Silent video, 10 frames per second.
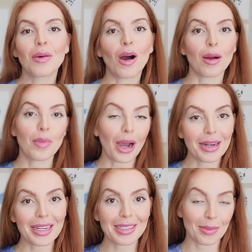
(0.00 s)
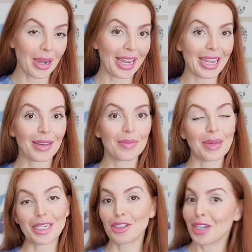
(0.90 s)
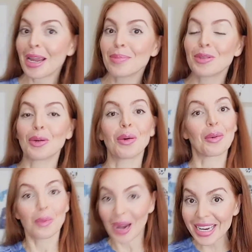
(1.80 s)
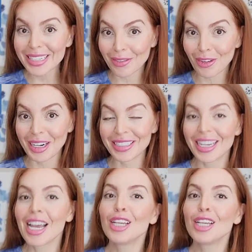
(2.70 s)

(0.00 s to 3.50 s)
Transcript: our bodies might be shaped or way different.